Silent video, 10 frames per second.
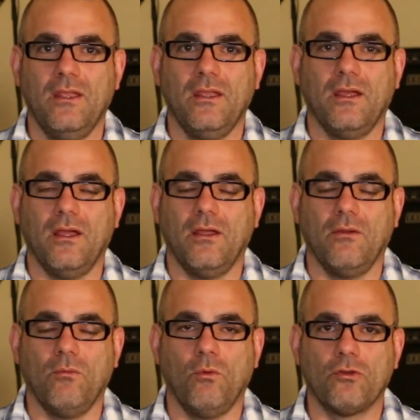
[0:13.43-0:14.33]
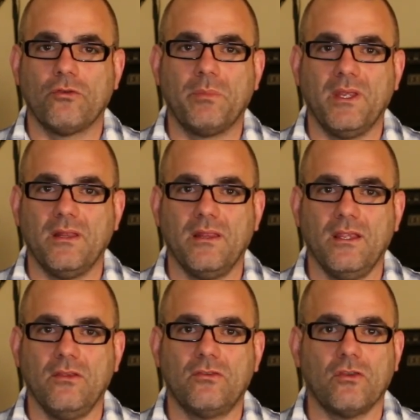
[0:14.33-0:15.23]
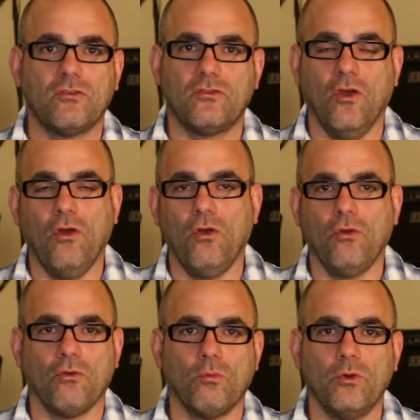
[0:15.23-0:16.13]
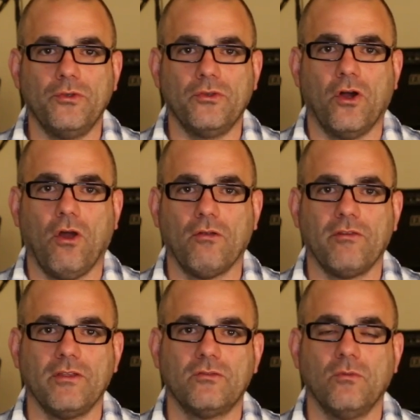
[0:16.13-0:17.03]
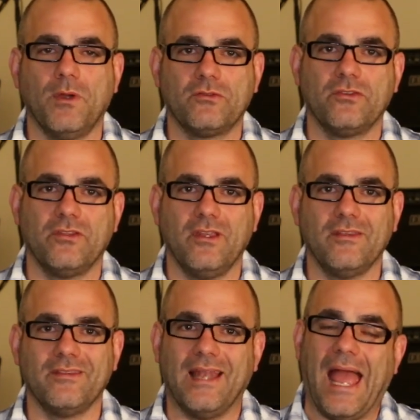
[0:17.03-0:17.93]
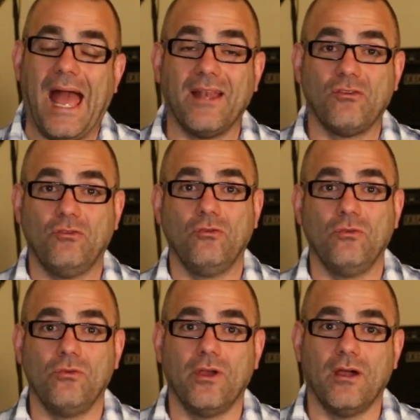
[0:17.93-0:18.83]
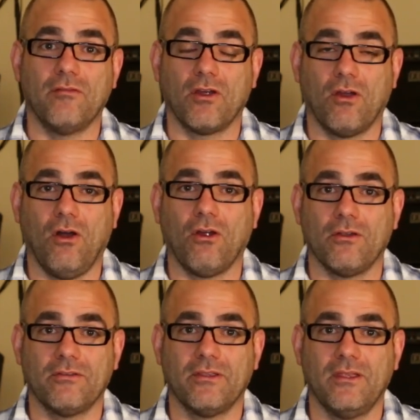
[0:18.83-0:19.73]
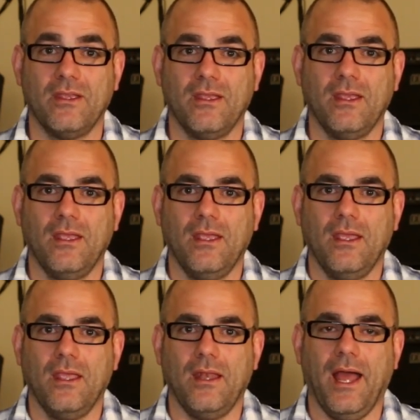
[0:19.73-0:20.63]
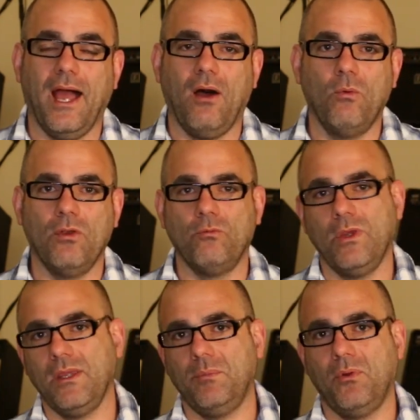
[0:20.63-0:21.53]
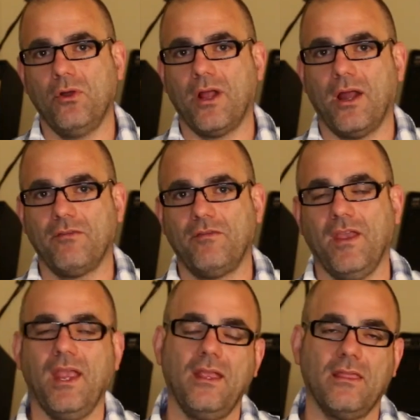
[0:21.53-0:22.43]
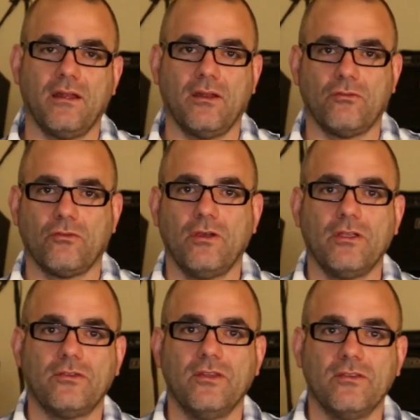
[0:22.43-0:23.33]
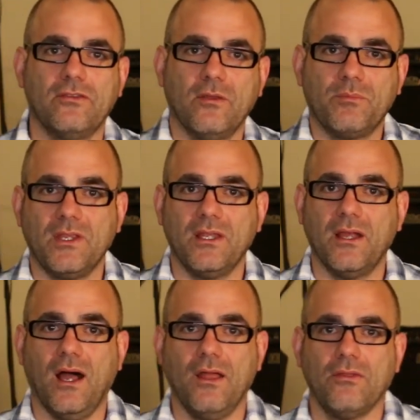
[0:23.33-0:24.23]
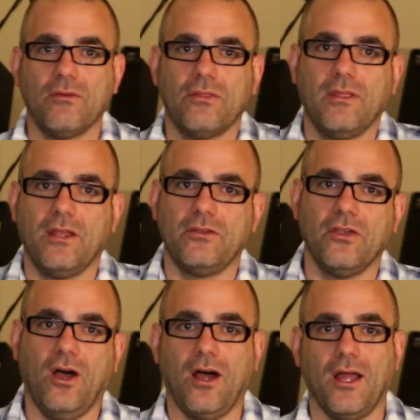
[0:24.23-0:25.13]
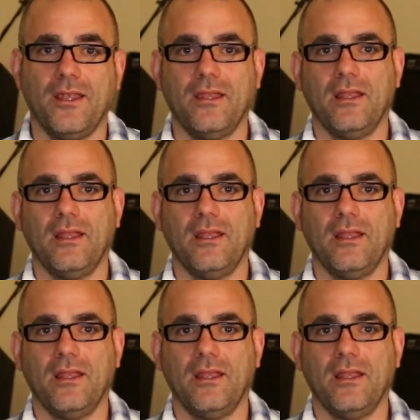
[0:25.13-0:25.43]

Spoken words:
worshiping these stone or wooden carvings so much as it is an attitude of our heart. And how when we put our faith and our trust in something other than God,